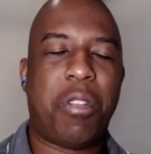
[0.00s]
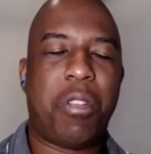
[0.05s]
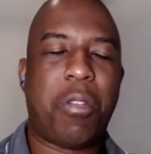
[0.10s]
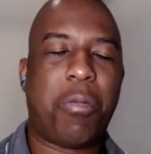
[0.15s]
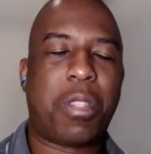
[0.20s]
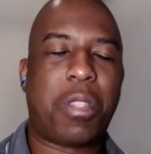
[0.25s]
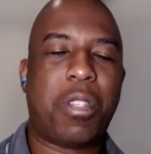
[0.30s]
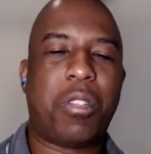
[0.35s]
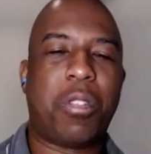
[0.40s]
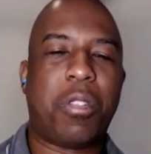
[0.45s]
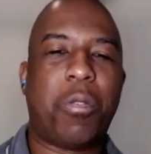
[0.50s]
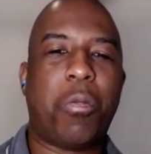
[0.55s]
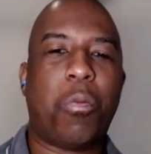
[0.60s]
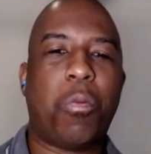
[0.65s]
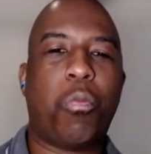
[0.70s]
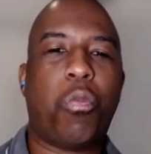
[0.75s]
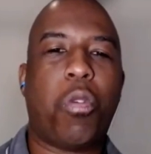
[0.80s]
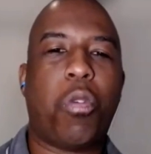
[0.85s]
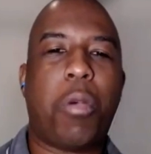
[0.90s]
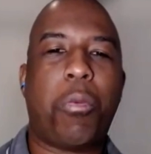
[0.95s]
don't know what they're
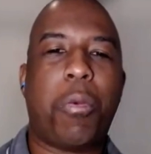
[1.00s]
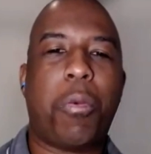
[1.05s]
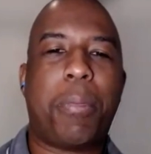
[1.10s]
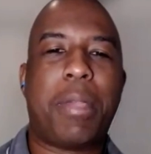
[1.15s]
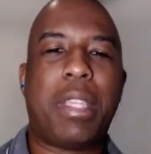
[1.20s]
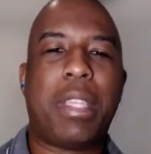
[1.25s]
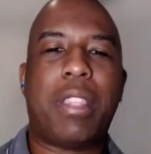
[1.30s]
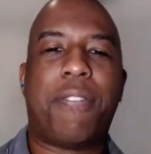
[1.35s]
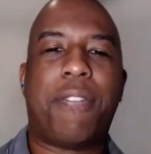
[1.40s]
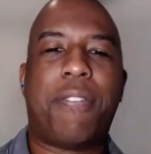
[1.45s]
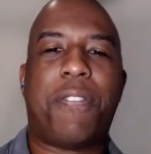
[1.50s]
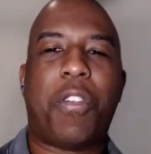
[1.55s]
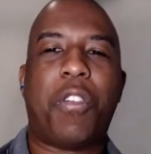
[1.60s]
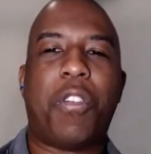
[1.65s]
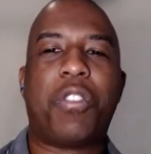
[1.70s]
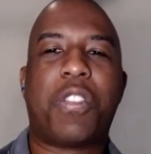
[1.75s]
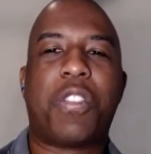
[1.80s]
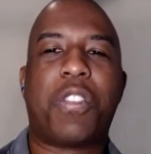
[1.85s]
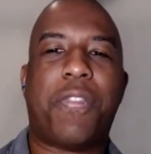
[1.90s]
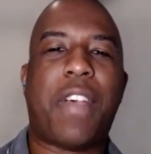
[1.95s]
doing, what will be the
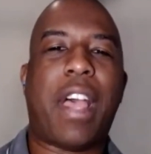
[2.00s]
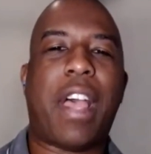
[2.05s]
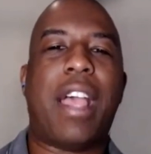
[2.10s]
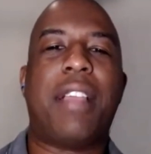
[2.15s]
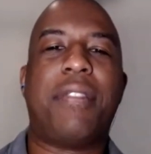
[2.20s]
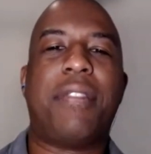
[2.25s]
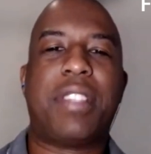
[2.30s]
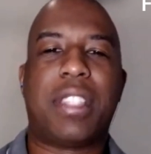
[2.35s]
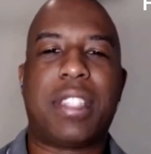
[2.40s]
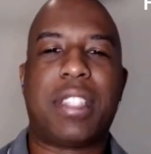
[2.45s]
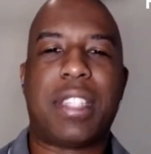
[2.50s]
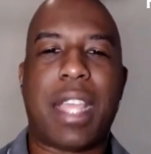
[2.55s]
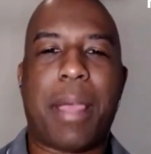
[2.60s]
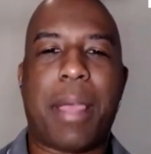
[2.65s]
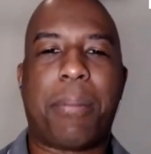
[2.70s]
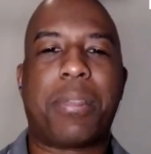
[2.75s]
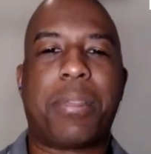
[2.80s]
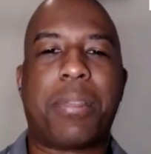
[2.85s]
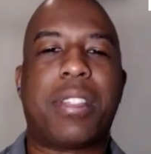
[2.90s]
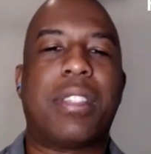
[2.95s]
first 5
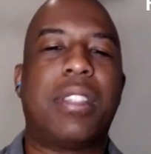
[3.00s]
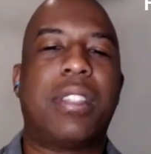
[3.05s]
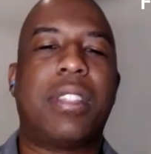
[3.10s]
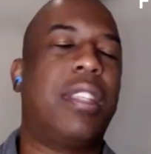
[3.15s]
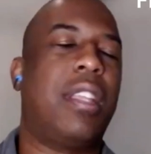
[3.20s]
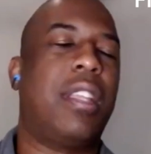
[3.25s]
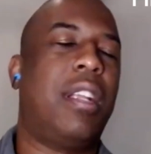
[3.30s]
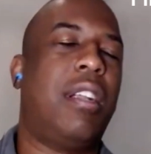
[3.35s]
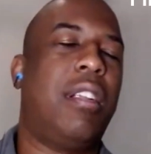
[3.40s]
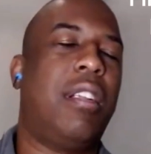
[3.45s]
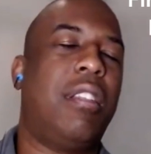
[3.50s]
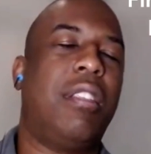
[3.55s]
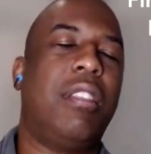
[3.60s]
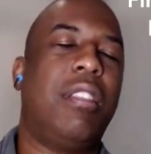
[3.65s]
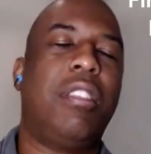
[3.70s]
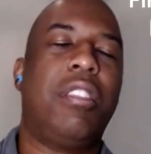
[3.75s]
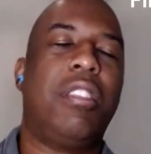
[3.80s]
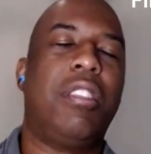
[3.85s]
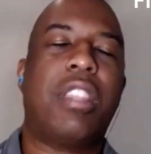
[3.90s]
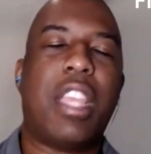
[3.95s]
steps
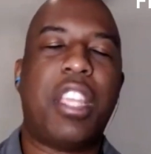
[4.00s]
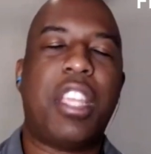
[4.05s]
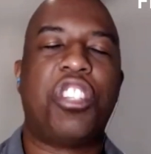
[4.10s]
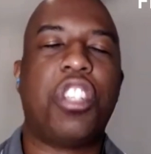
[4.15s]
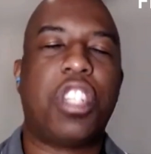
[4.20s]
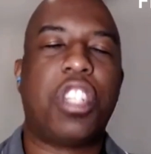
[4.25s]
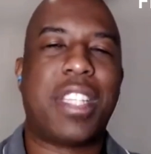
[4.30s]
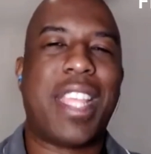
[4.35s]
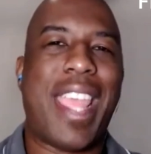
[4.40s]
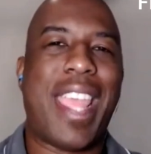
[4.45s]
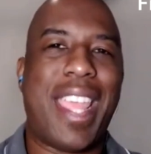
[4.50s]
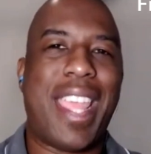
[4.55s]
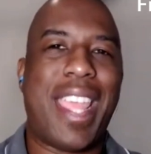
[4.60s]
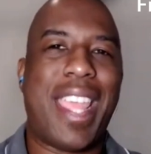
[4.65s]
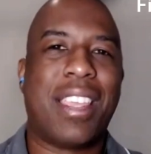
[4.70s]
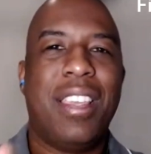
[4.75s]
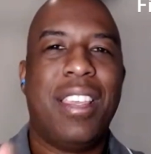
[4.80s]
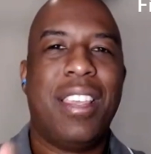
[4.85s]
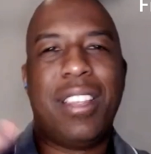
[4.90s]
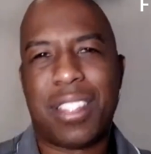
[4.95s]
they should
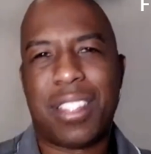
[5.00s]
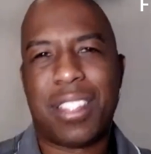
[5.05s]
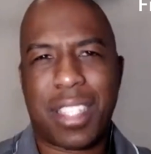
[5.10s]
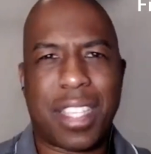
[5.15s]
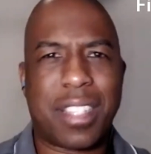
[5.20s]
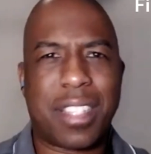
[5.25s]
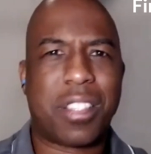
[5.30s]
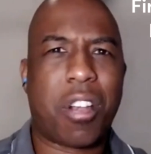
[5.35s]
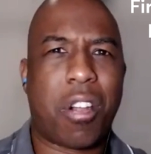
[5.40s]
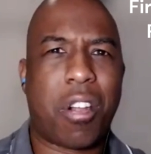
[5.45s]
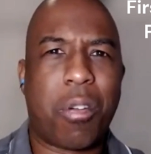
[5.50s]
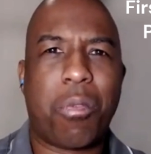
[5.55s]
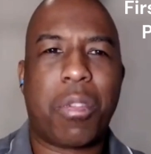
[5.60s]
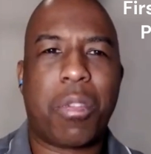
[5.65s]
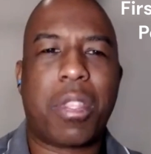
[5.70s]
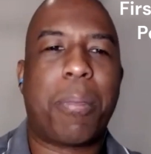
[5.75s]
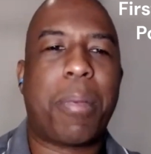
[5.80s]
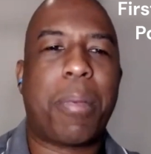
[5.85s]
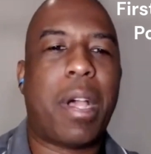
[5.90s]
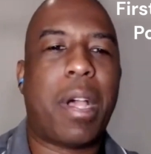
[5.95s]
take to get
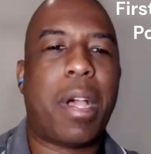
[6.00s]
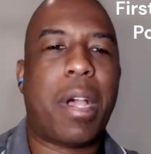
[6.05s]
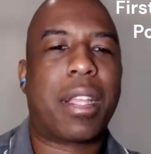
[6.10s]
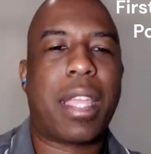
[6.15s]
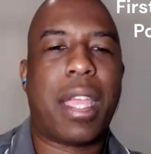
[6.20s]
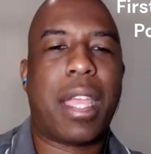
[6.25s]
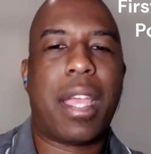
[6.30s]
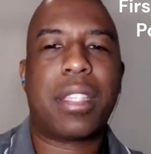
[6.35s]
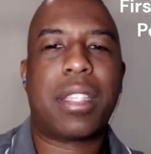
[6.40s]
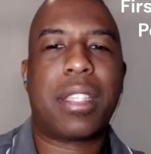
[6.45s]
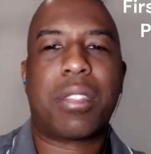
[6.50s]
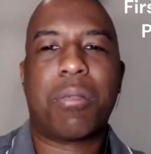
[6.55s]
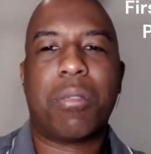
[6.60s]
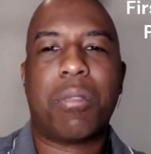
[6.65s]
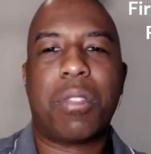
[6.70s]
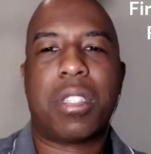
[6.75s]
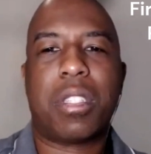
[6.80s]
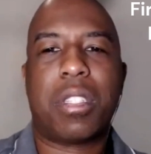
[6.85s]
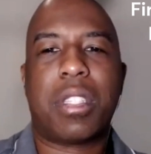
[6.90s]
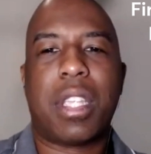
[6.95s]
started with their
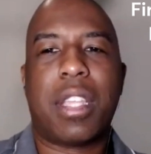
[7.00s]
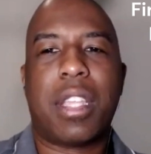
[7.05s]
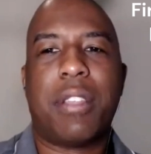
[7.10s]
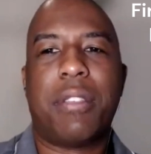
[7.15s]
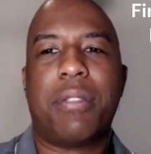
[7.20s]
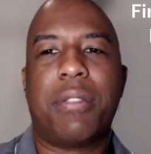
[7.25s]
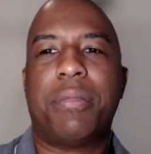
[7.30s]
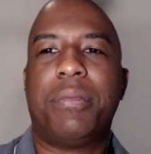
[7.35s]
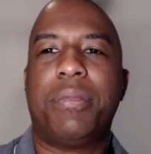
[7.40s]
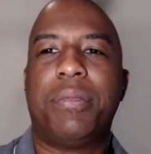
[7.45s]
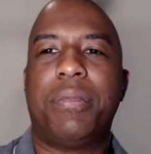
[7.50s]
podcast, would you say?